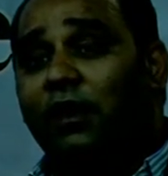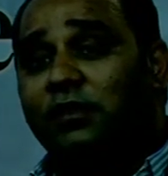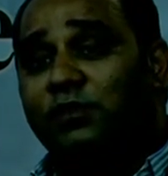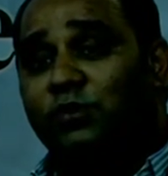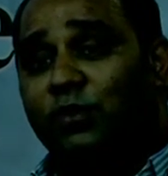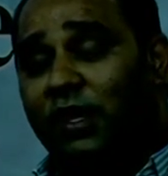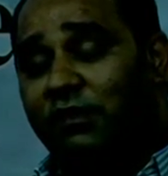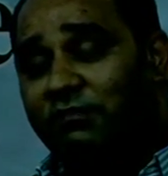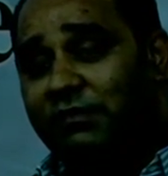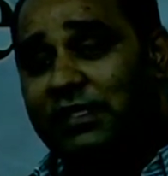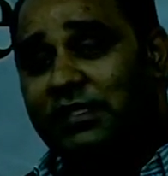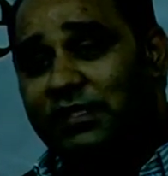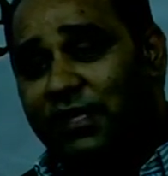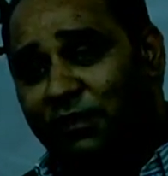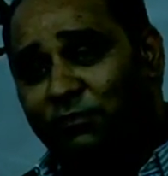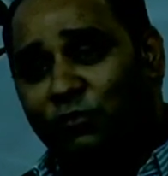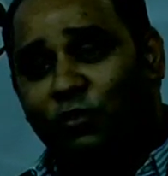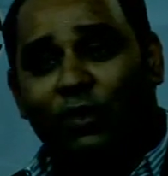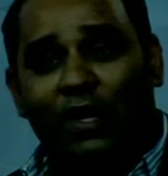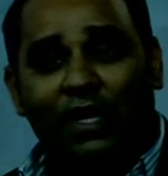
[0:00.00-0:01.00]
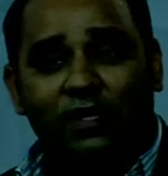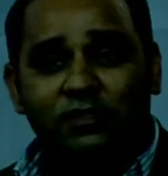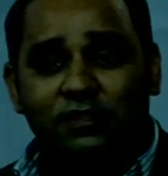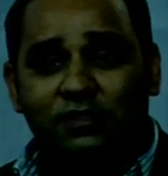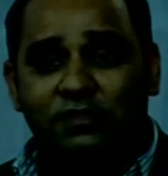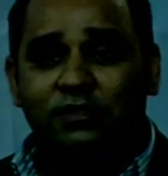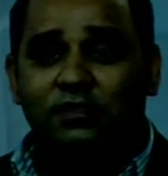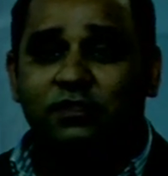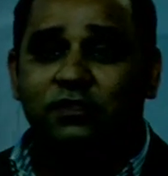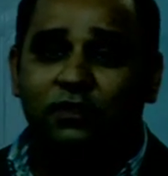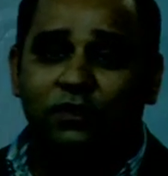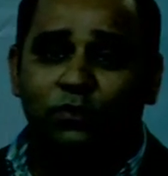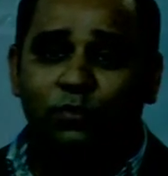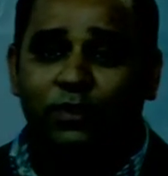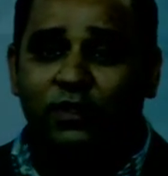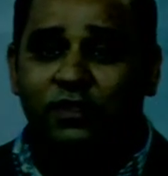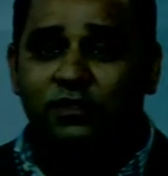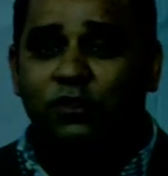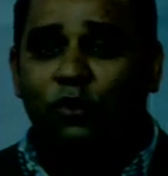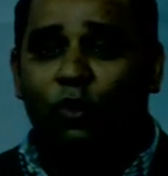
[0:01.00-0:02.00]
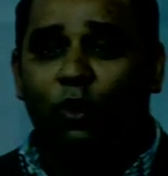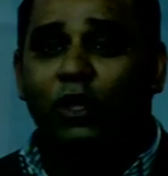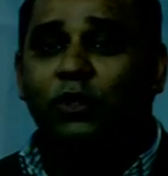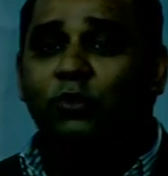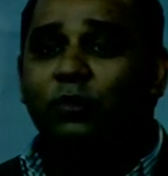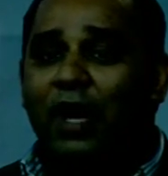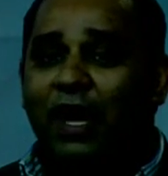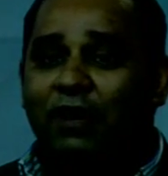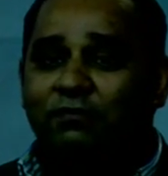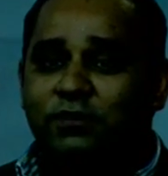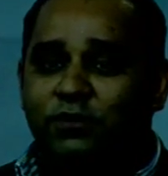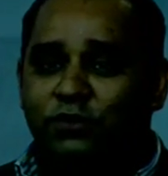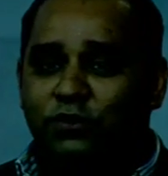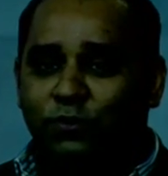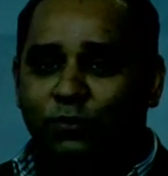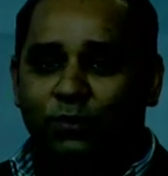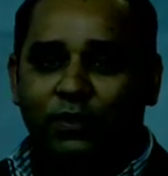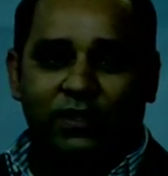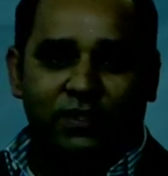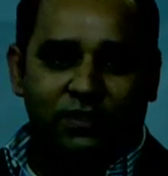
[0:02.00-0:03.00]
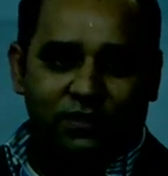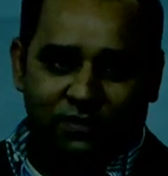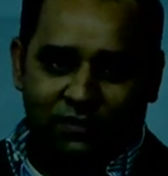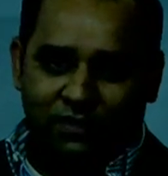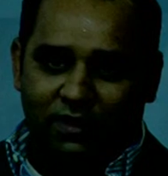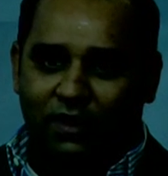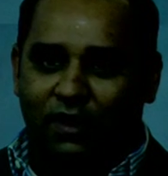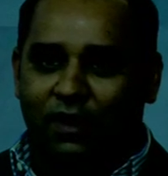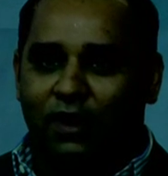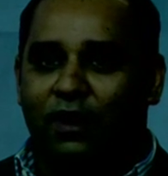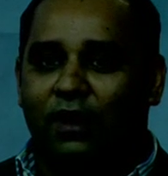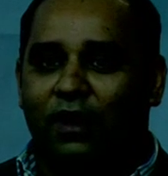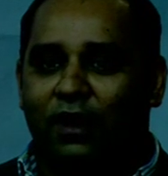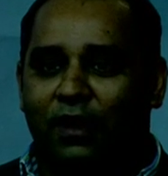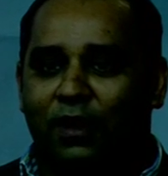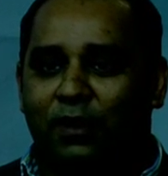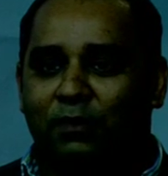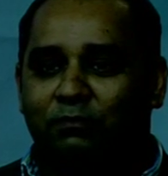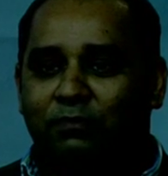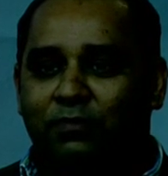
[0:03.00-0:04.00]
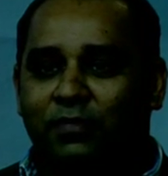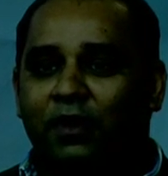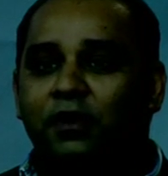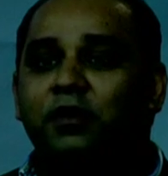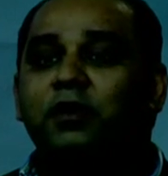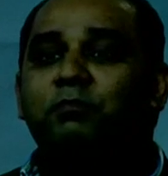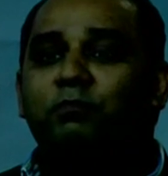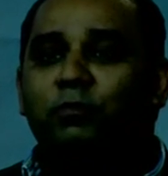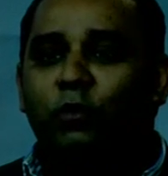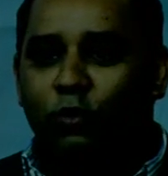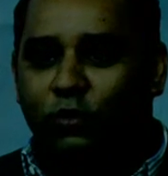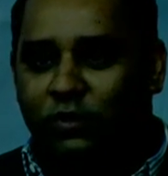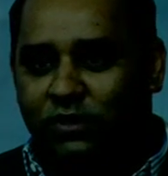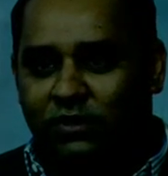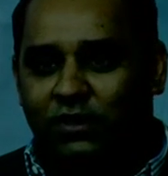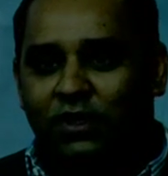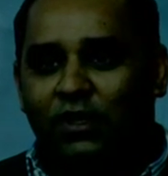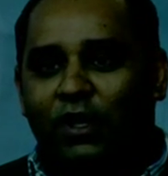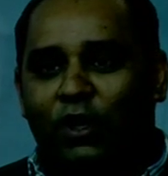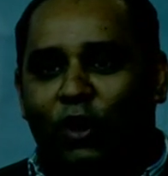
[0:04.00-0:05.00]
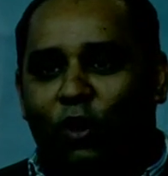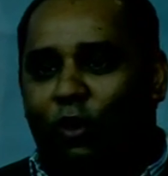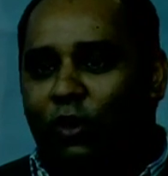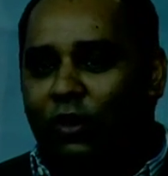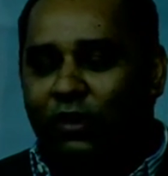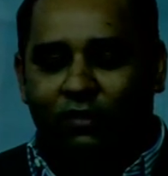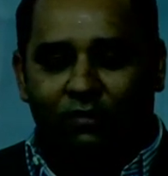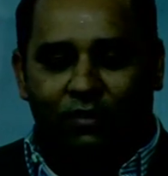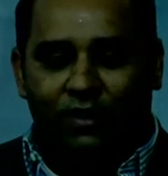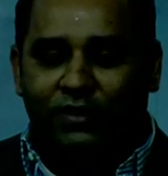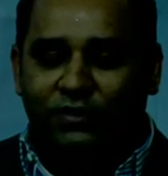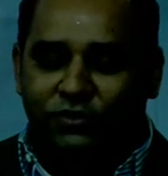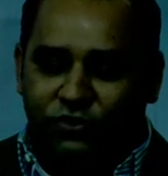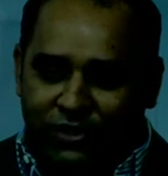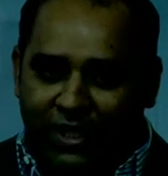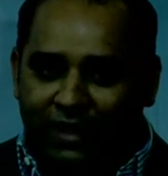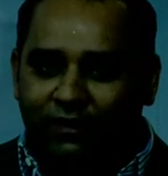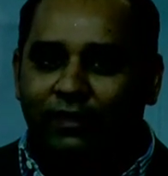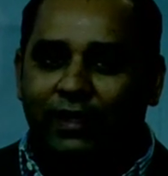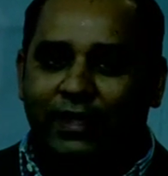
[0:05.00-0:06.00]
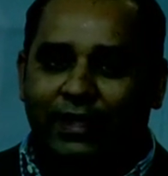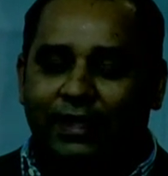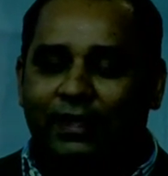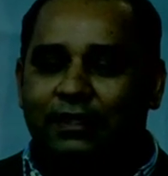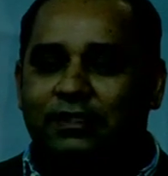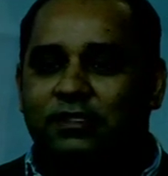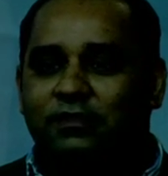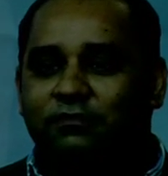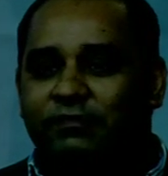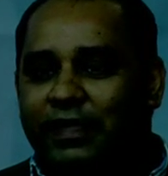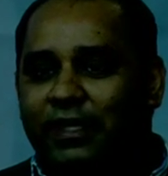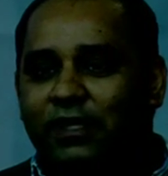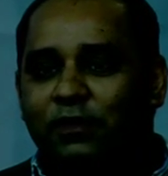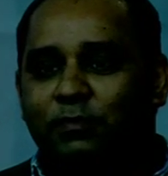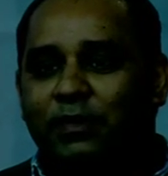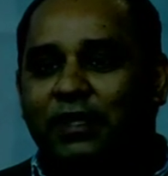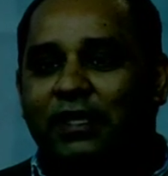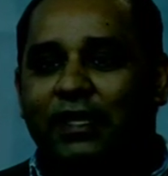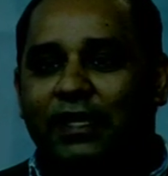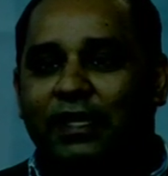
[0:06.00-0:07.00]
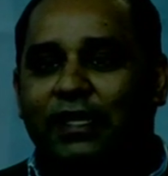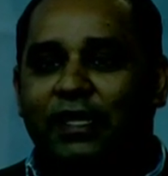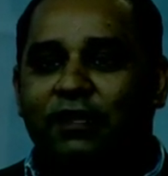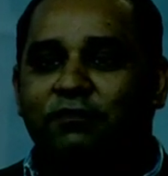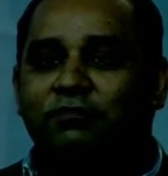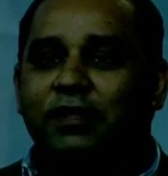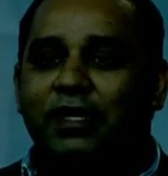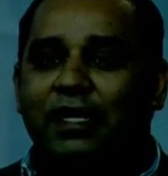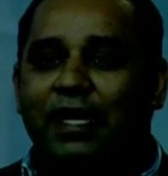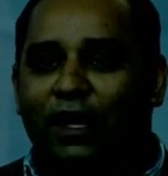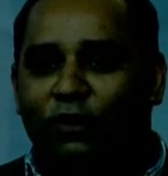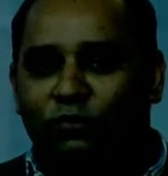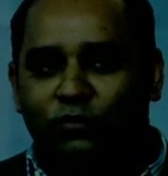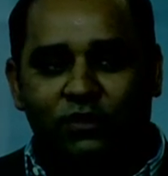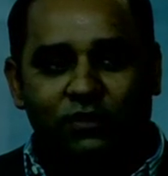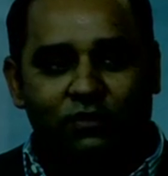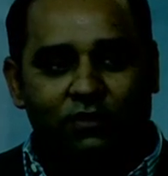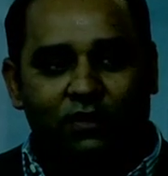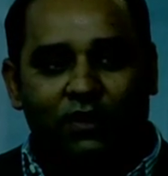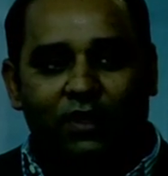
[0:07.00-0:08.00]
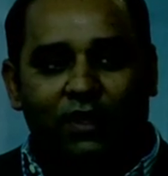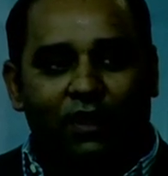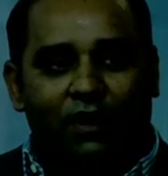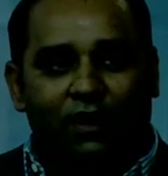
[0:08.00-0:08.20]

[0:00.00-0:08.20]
So every time you access a service, all you have to do is report, or generally it's available in every counter.